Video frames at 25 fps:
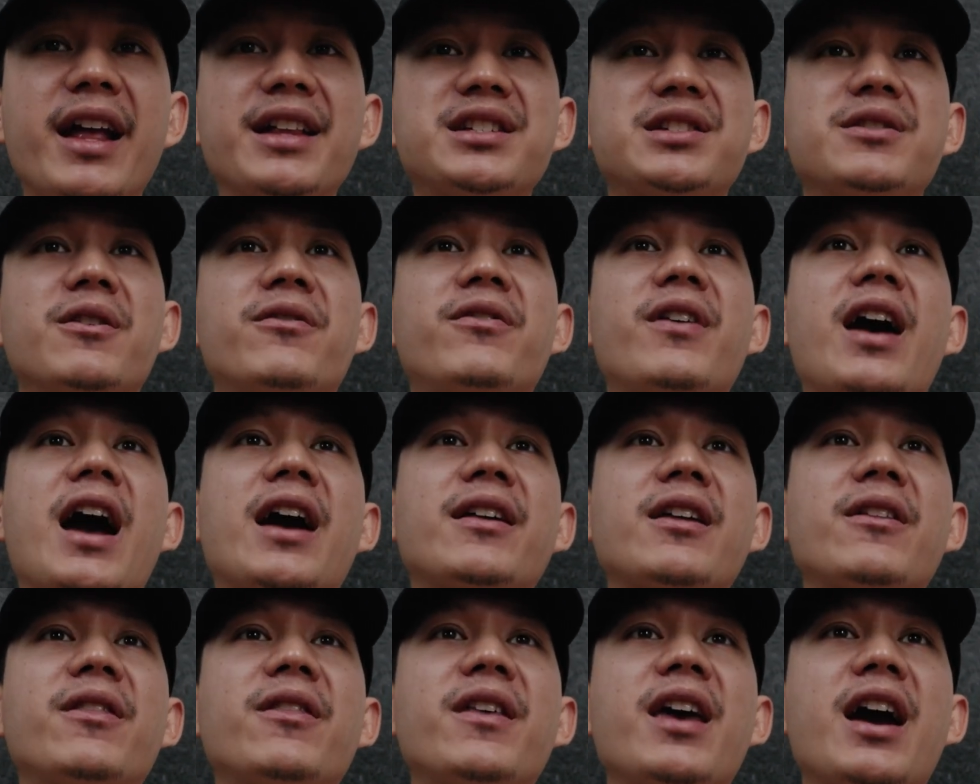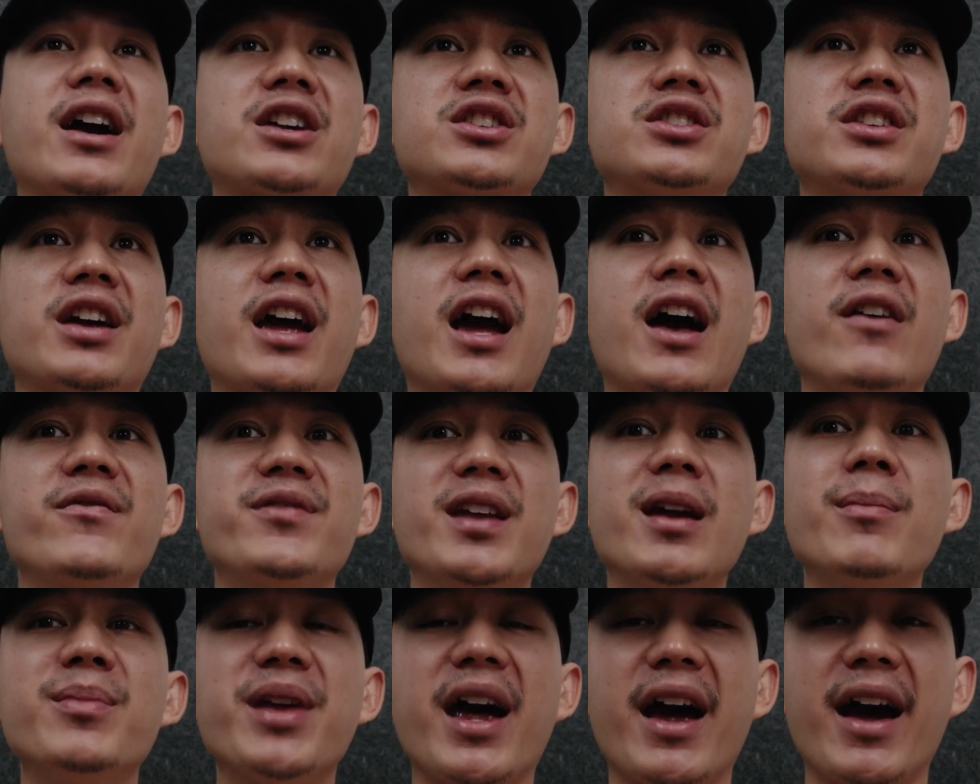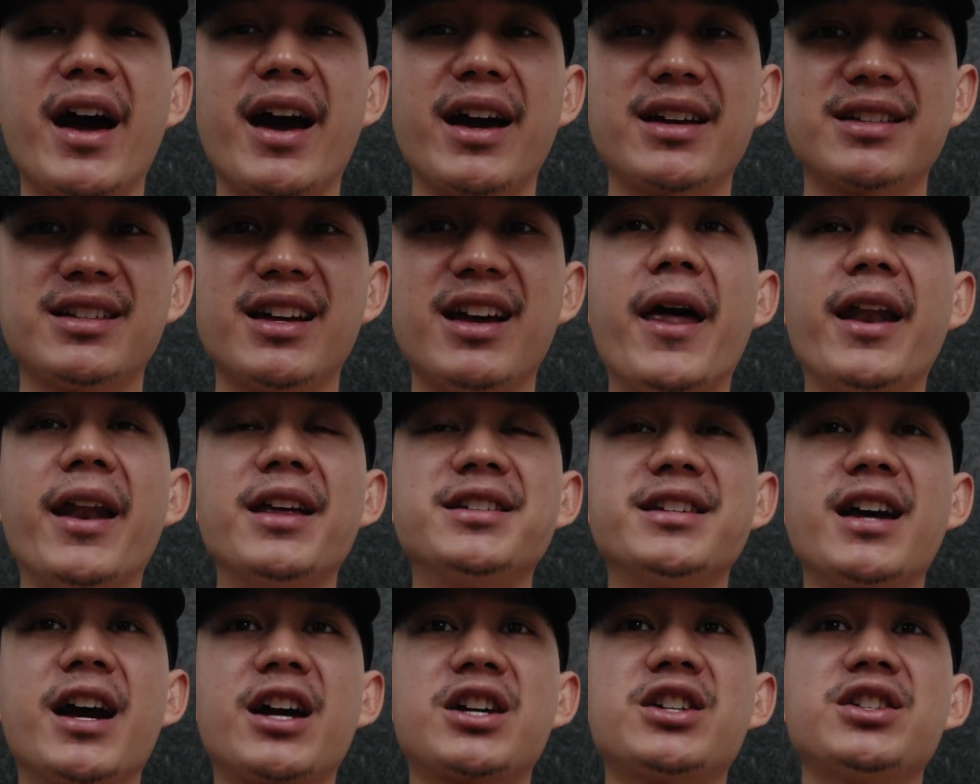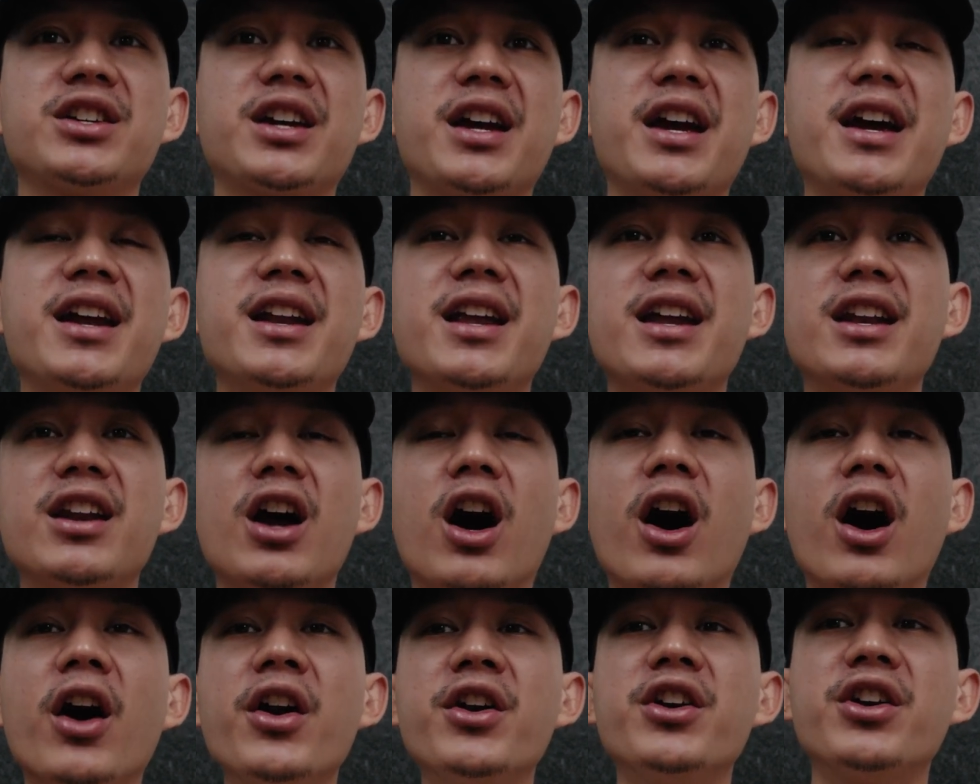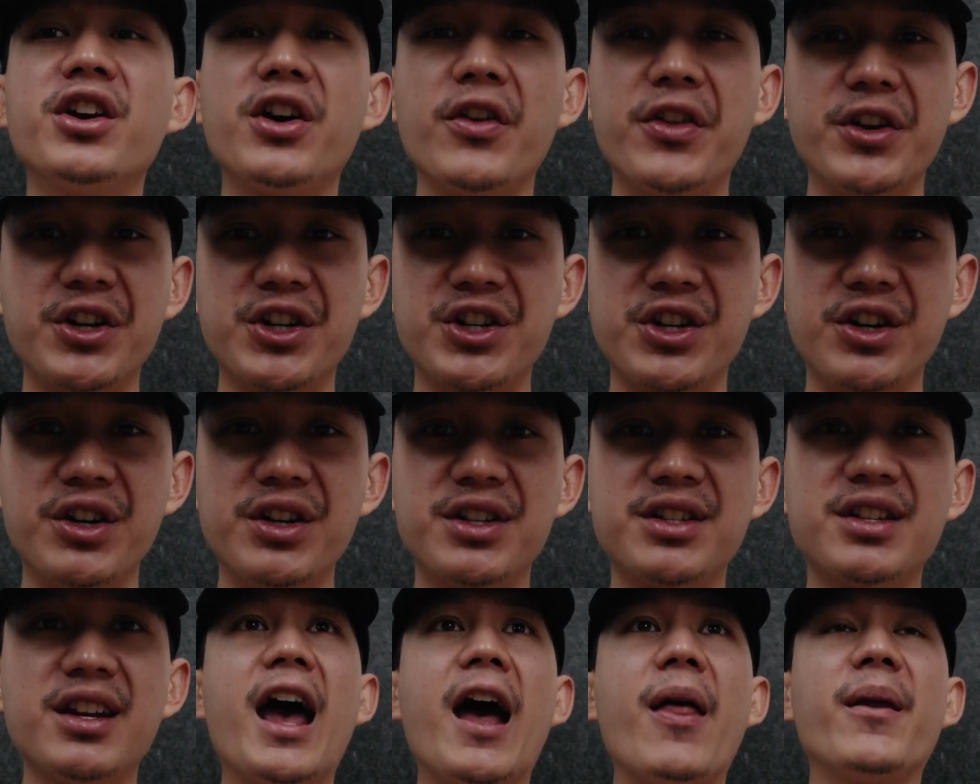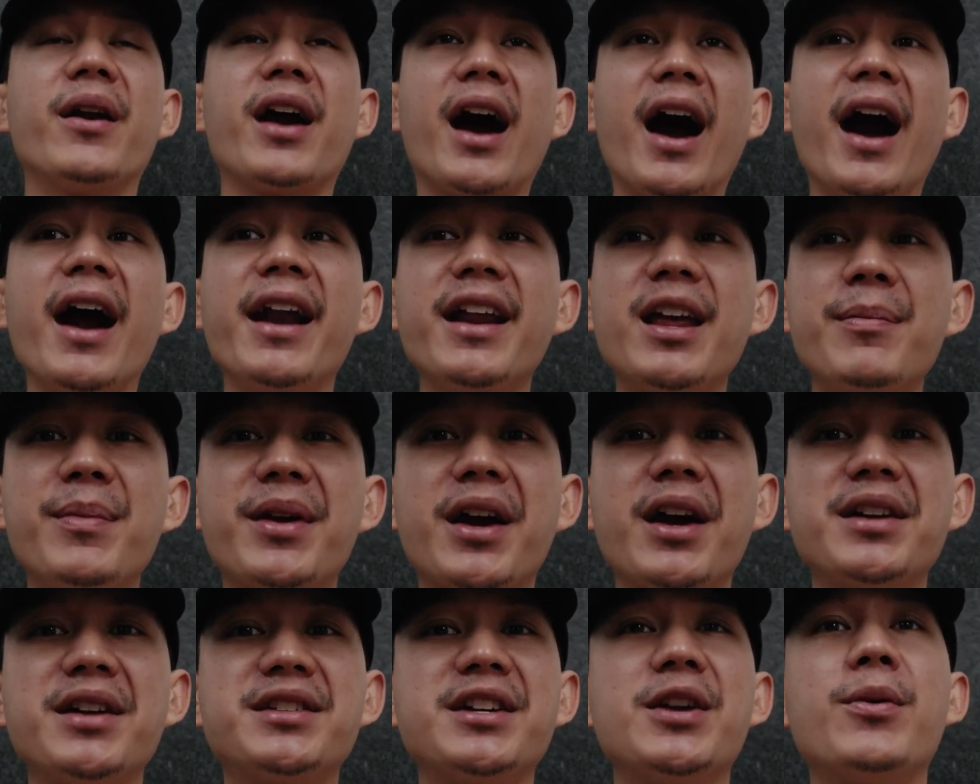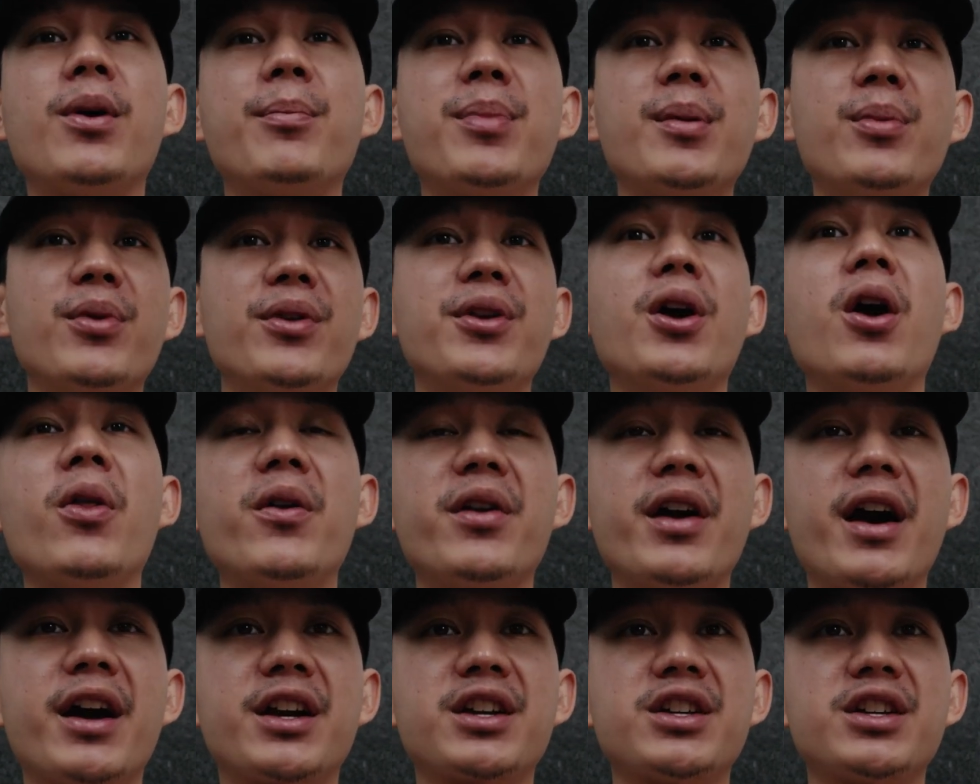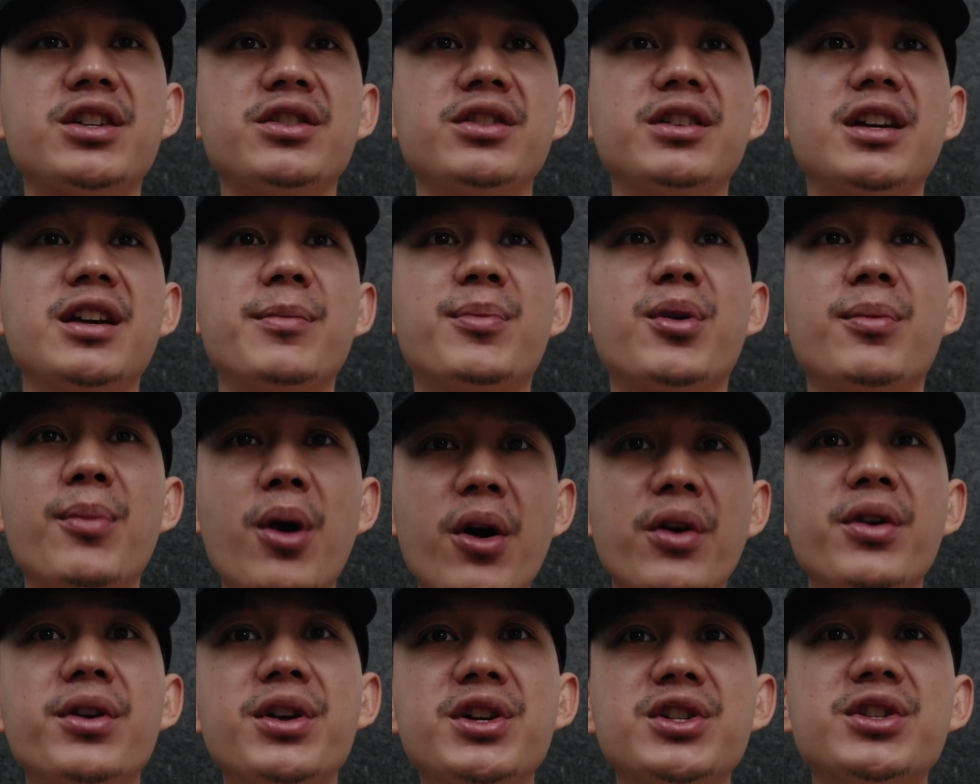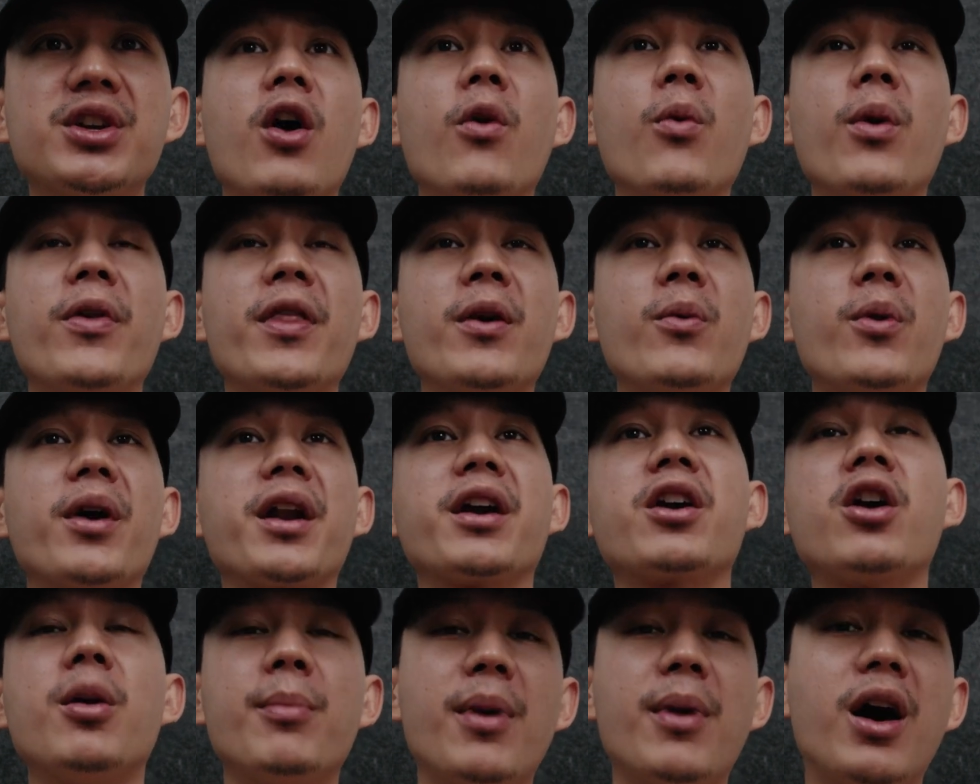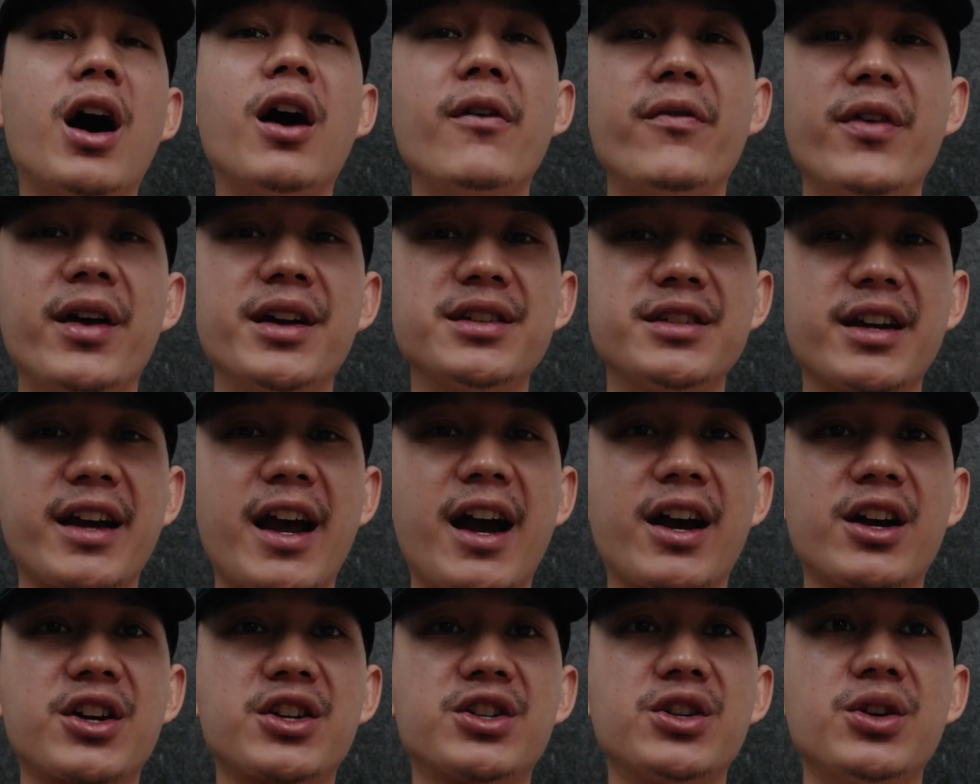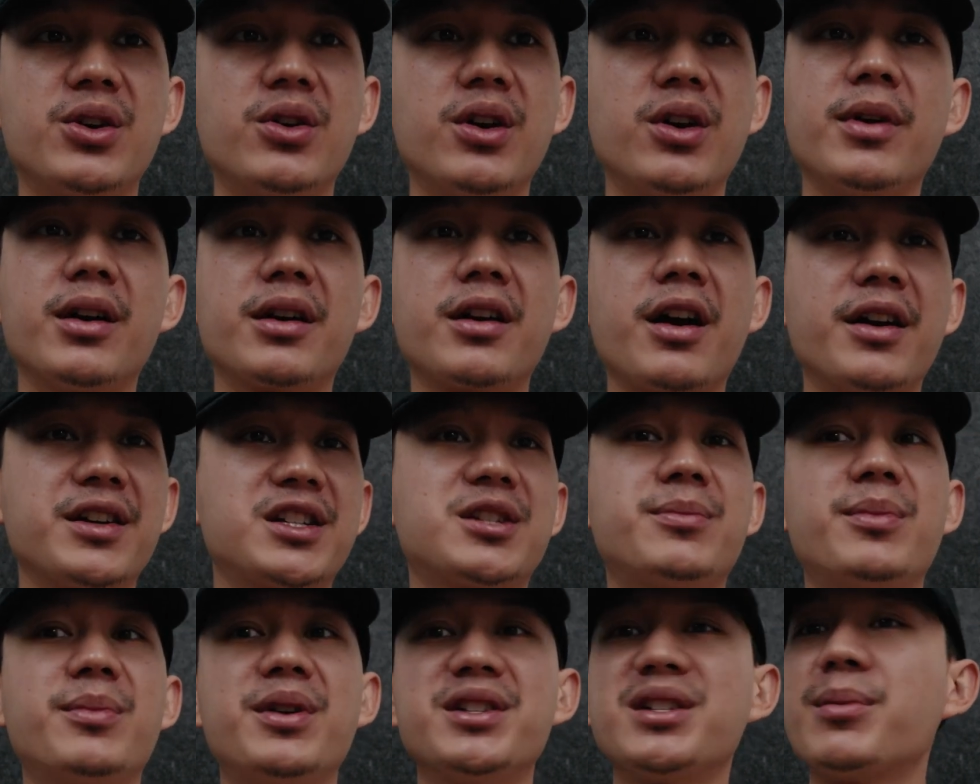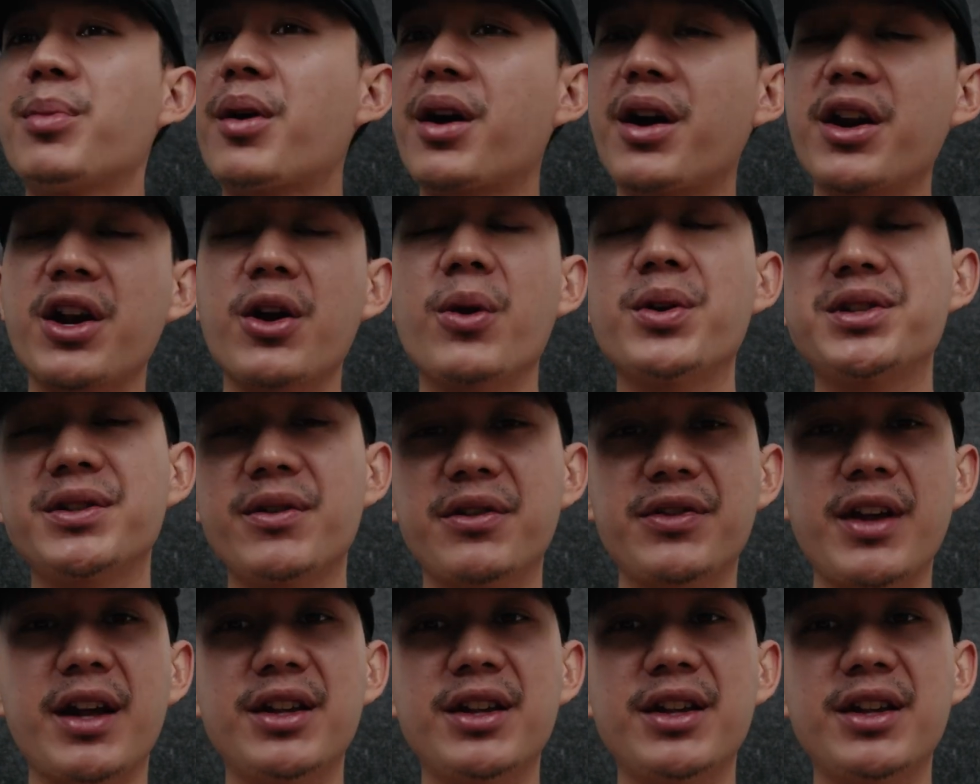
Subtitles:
it's the fact that they actually have name tags that is actually hidden under their shirts, and they're hiding it because they don't want people to know they're actually promoters when they want to come off as like actual customers and party goers like that.